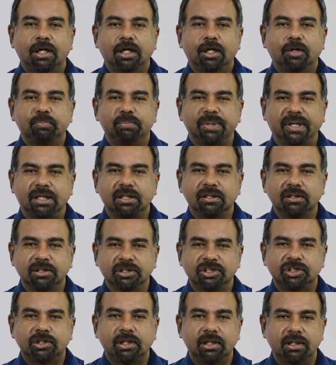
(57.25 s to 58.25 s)

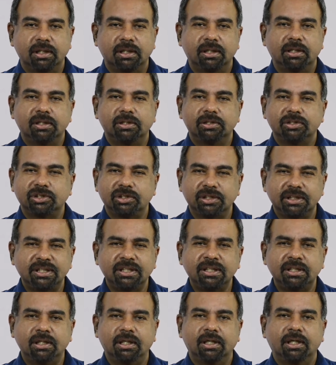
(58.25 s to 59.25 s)
because
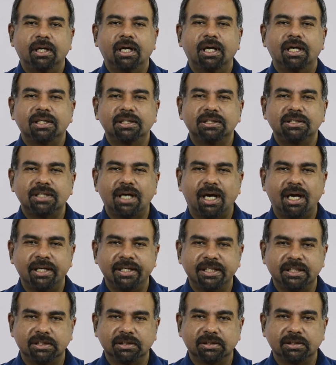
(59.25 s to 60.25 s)
she
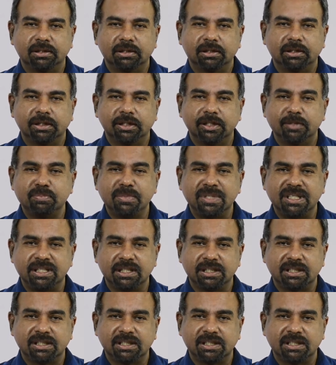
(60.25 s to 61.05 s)
died immediately